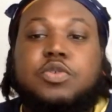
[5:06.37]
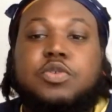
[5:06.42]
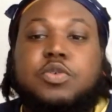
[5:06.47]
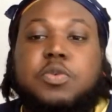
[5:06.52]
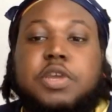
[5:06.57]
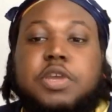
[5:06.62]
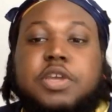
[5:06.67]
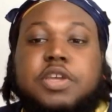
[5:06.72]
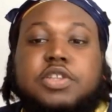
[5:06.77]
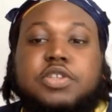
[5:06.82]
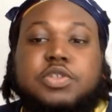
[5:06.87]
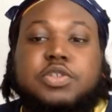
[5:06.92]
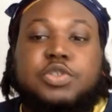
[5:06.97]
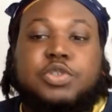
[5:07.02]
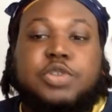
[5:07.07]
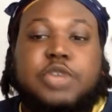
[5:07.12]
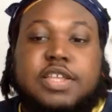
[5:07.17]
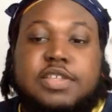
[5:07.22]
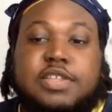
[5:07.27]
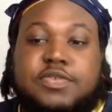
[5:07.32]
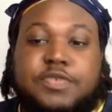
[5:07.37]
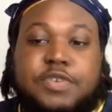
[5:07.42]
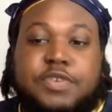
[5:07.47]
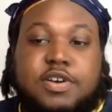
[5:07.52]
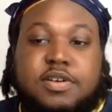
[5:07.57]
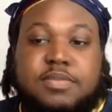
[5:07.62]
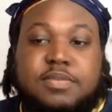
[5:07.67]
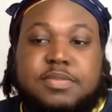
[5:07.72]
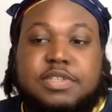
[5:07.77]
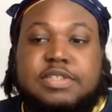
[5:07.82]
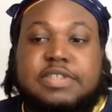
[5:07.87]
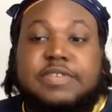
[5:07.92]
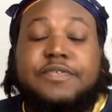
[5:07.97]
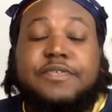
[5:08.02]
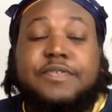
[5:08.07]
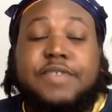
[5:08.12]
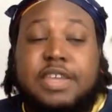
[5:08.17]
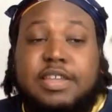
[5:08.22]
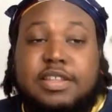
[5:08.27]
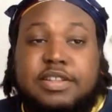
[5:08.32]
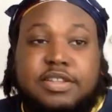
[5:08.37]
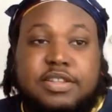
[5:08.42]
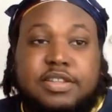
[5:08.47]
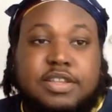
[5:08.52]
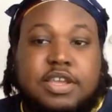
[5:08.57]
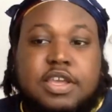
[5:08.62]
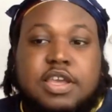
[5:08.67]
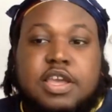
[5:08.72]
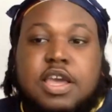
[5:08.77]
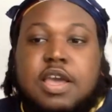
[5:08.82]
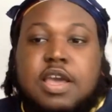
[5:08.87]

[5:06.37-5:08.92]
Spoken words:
who are working to transform and defend